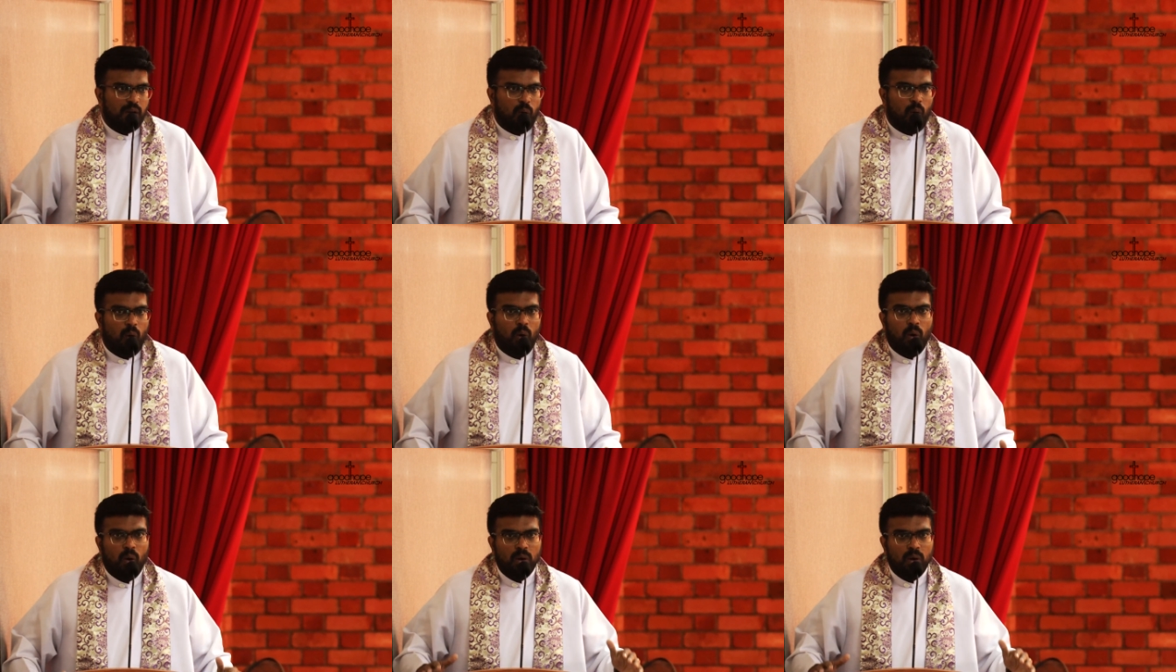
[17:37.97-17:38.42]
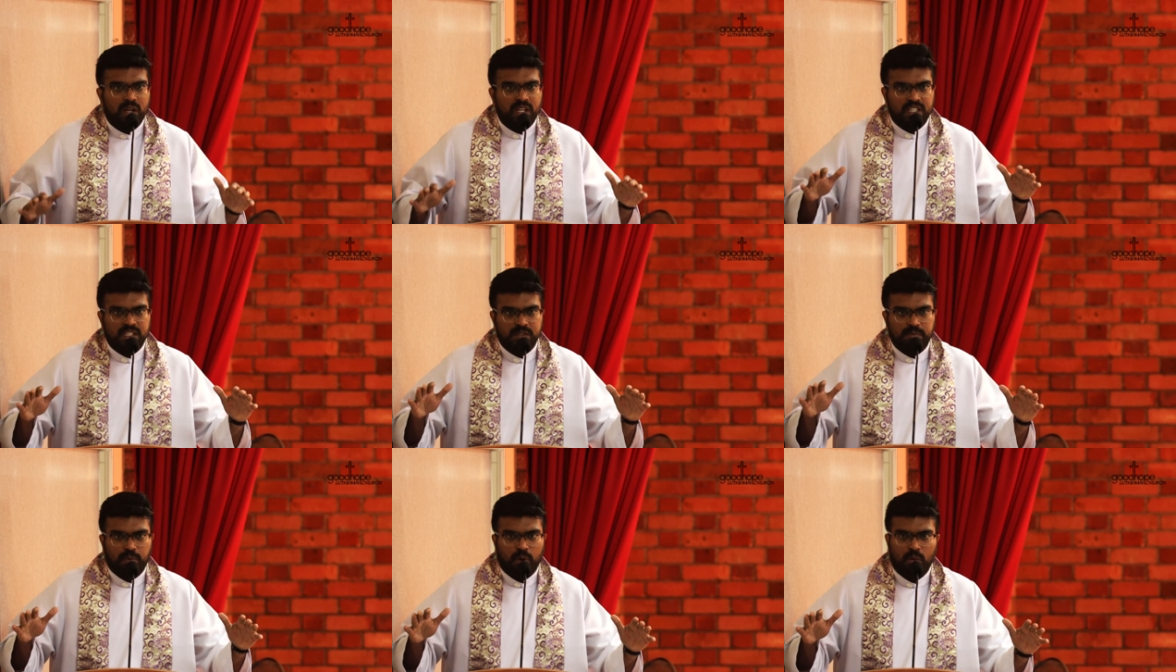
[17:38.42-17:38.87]
All
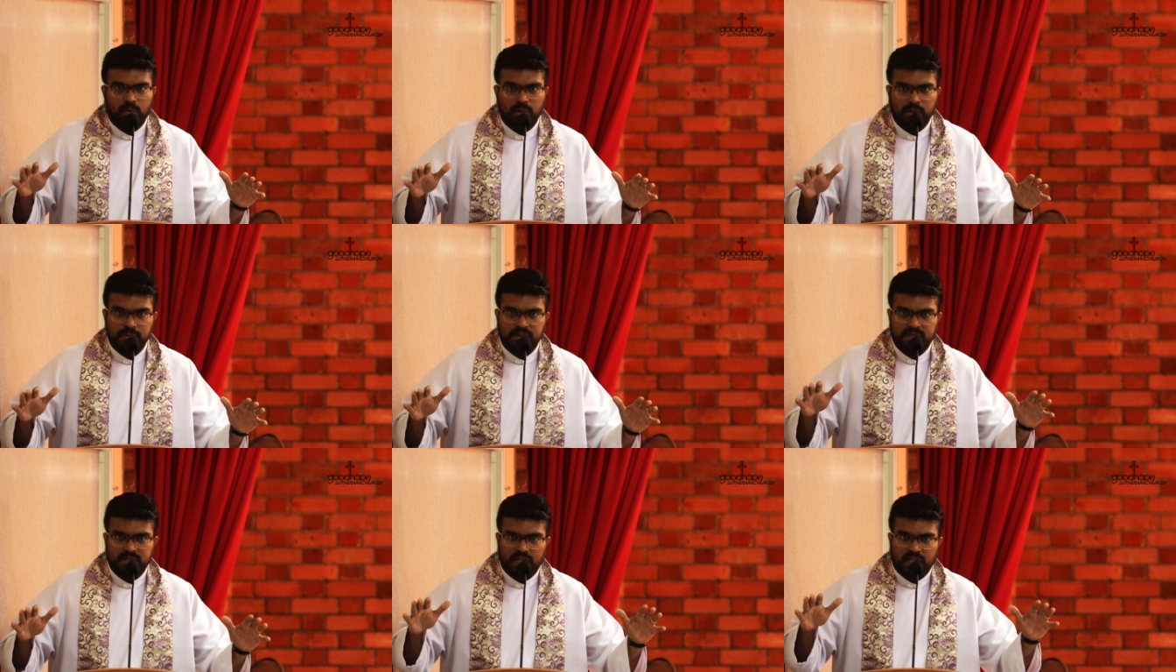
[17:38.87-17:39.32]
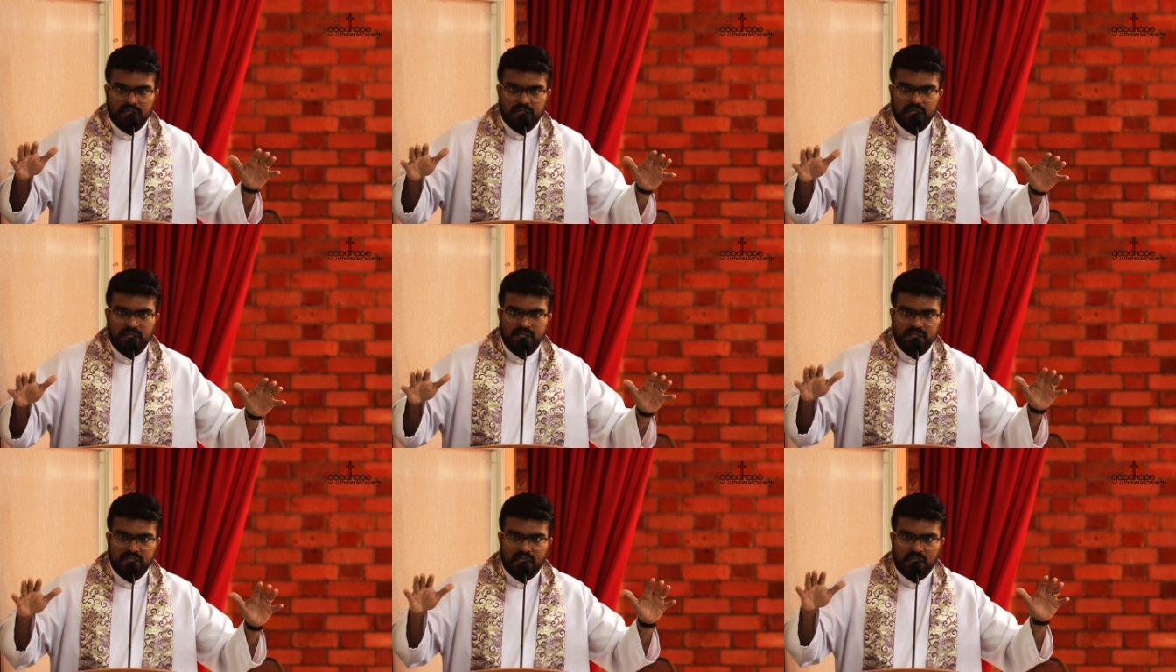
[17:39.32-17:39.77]
his problems
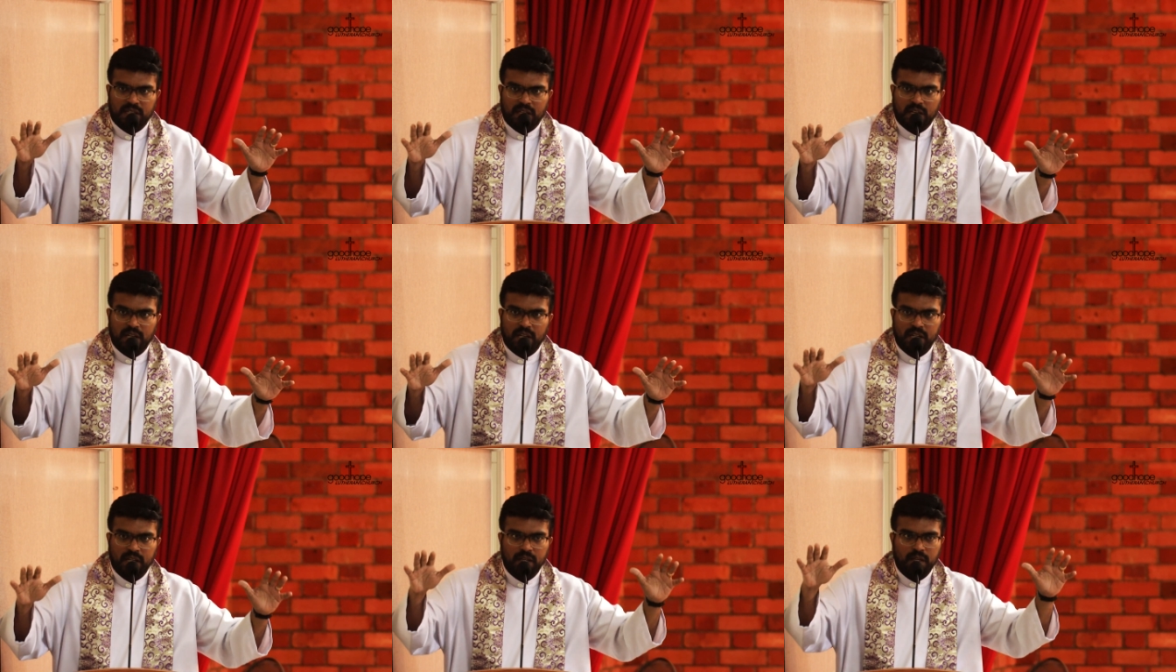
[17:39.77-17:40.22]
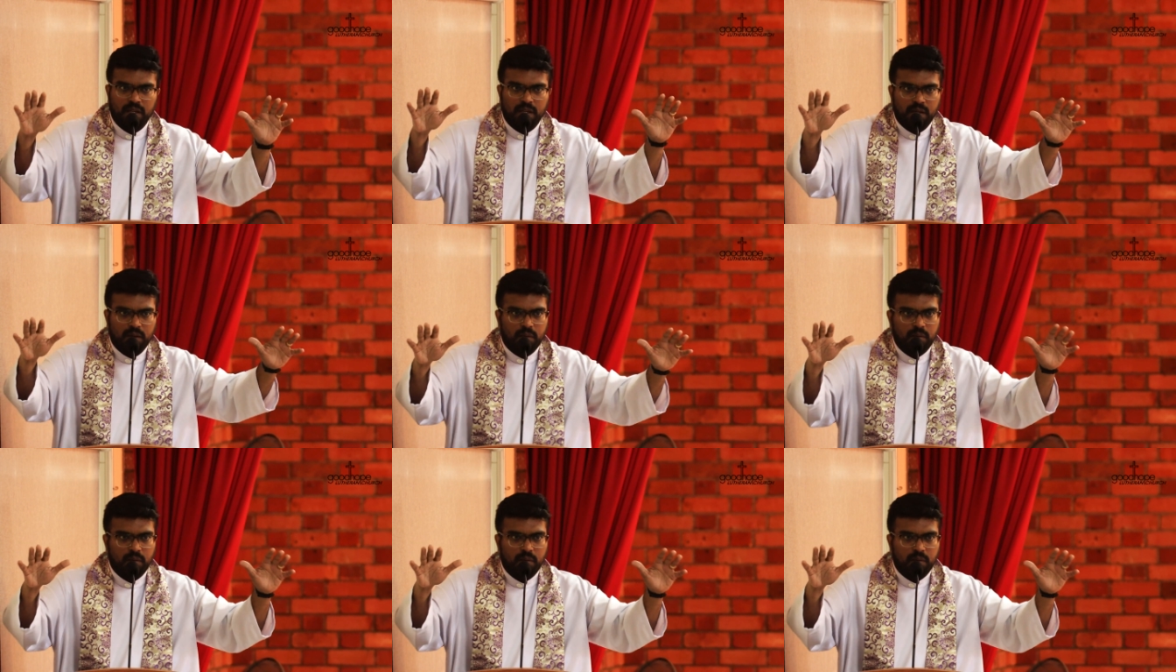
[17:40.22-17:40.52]
started subtly,